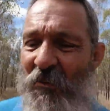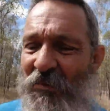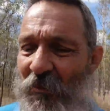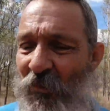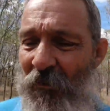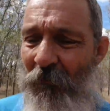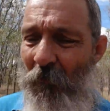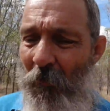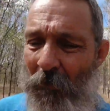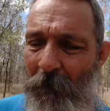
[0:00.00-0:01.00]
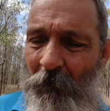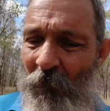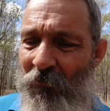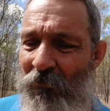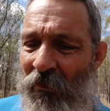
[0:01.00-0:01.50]
at home somewhere.
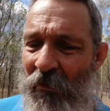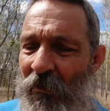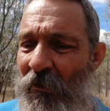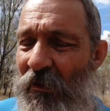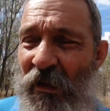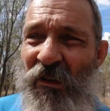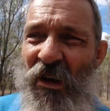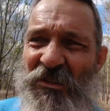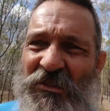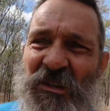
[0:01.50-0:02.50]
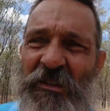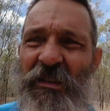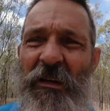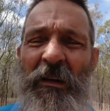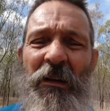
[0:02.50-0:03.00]
Gun
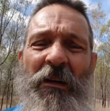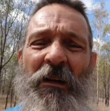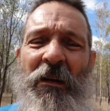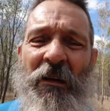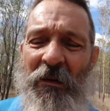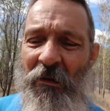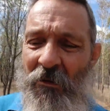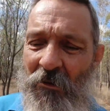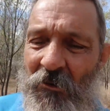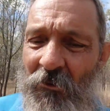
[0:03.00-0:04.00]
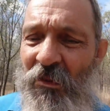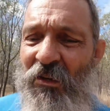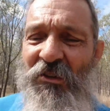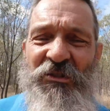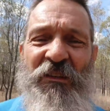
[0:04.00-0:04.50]
licenses, well
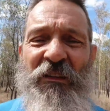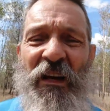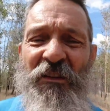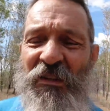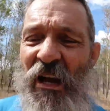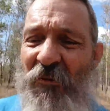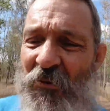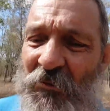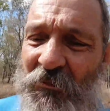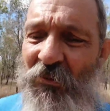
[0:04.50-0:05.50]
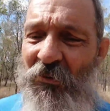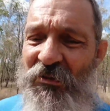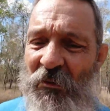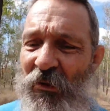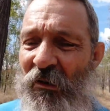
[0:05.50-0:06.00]
they're usually in the gun safe or
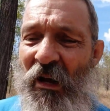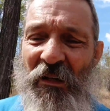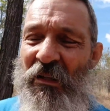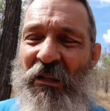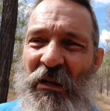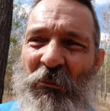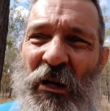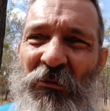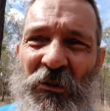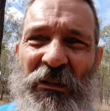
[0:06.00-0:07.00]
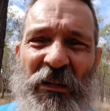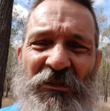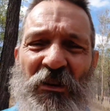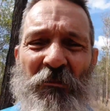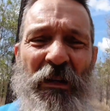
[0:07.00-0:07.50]
somewhere. I only need them when I've got
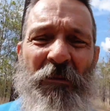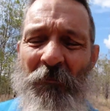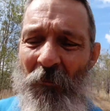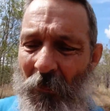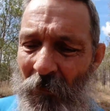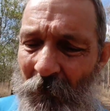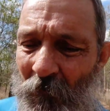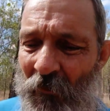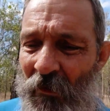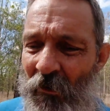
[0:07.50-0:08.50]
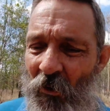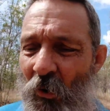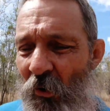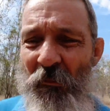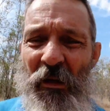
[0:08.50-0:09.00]
guns on me,
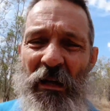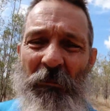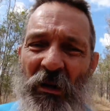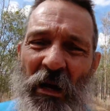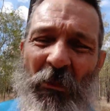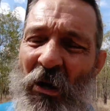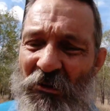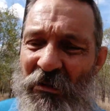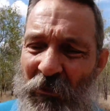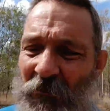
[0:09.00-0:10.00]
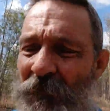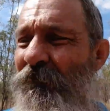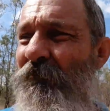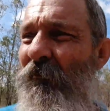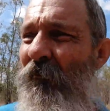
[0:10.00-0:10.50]
or I'm going to buy ammo or something,
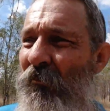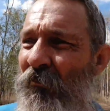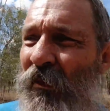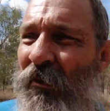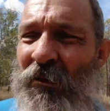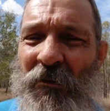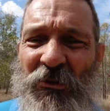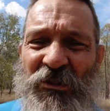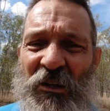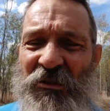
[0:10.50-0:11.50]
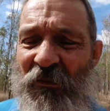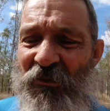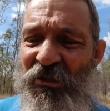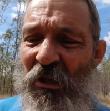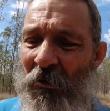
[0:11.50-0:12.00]
in which case you
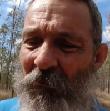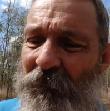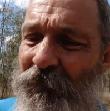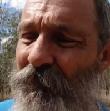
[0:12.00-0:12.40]
have to show it.